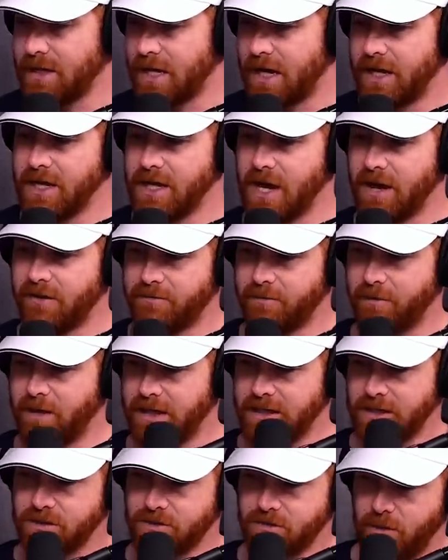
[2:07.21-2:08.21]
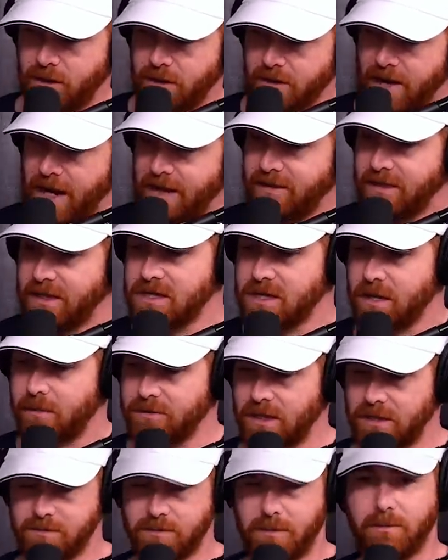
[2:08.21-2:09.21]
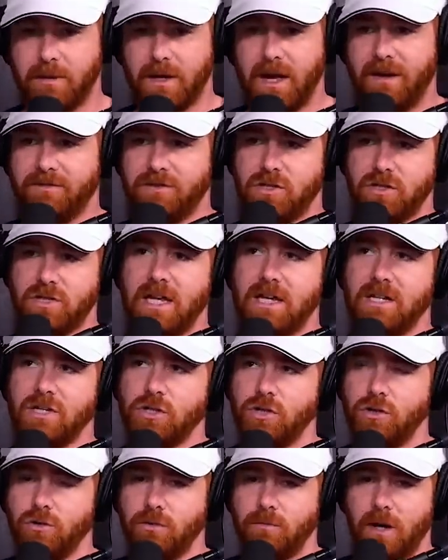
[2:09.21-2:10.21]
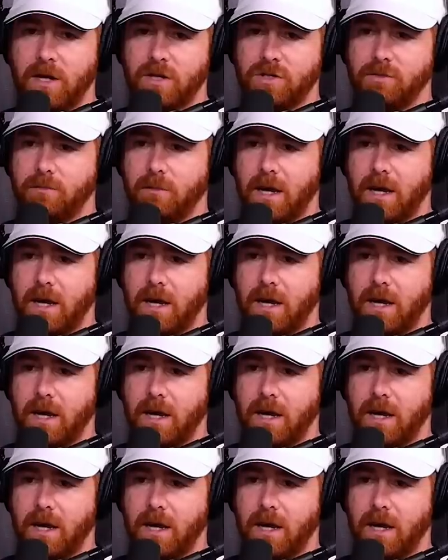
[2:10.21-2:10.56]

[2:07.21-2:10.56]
think enough money is weird. I think sometimes people have get too much